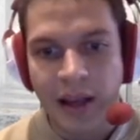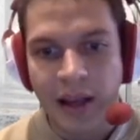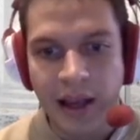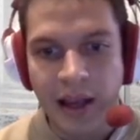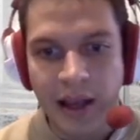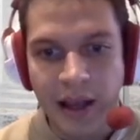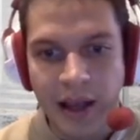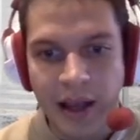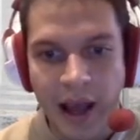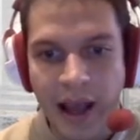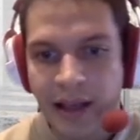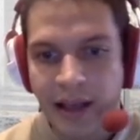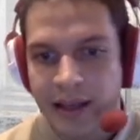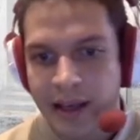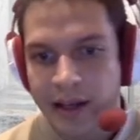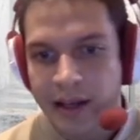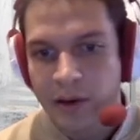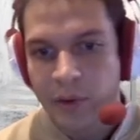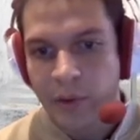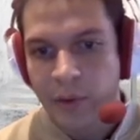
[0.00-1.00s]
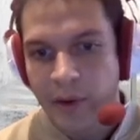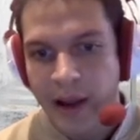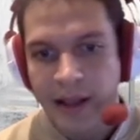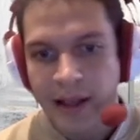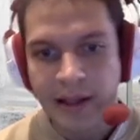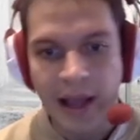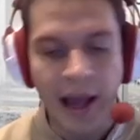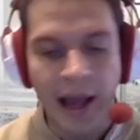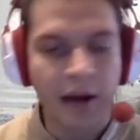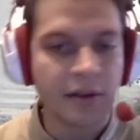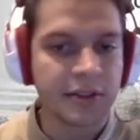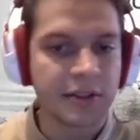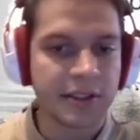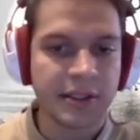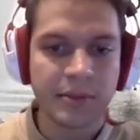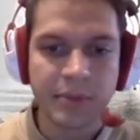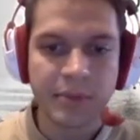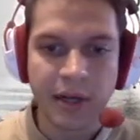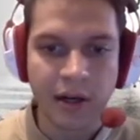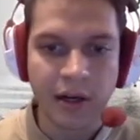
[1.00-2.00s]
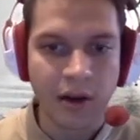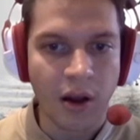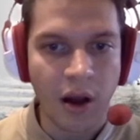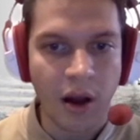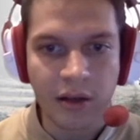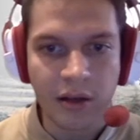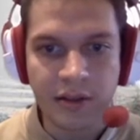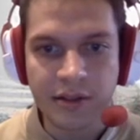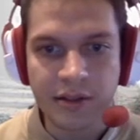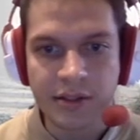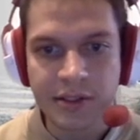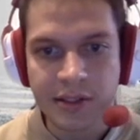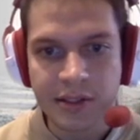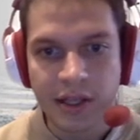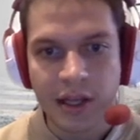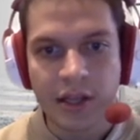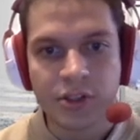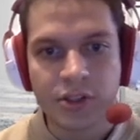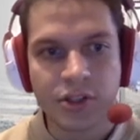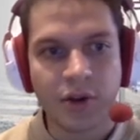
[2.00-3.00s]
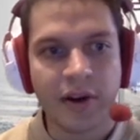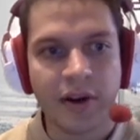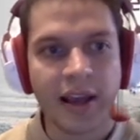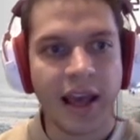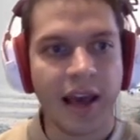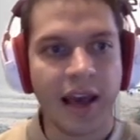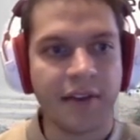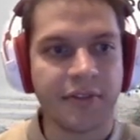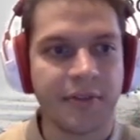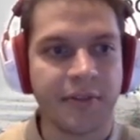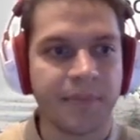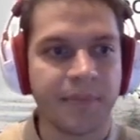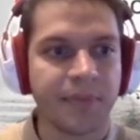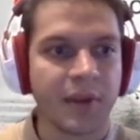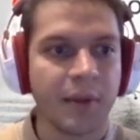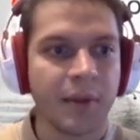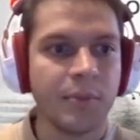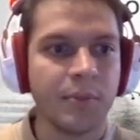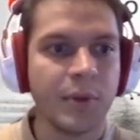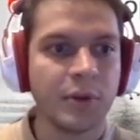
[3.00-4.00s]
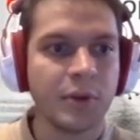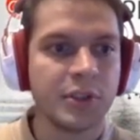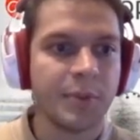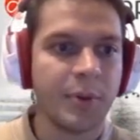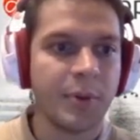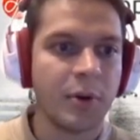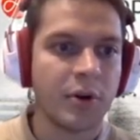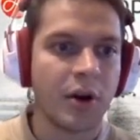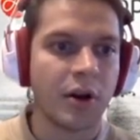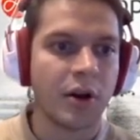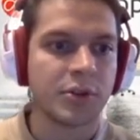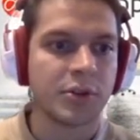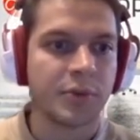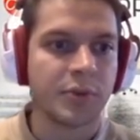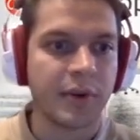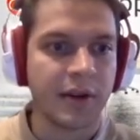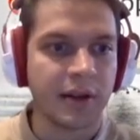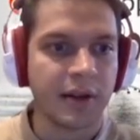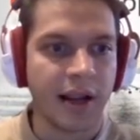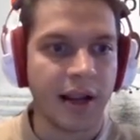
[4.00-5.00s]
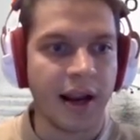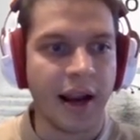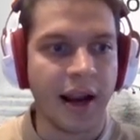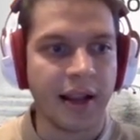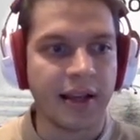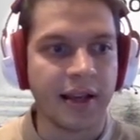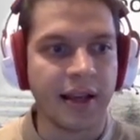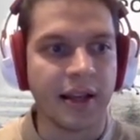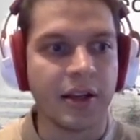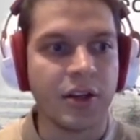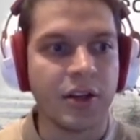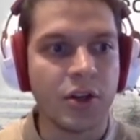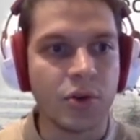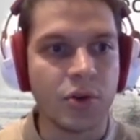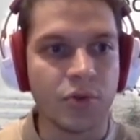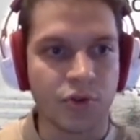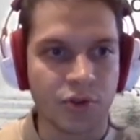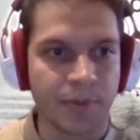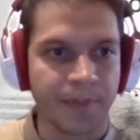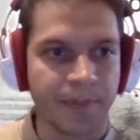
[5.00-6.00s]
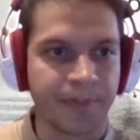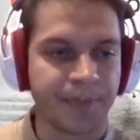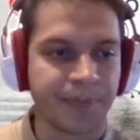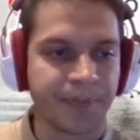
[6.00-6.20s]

Uh, I can create out the number columns, so I have multiple columns that I can use.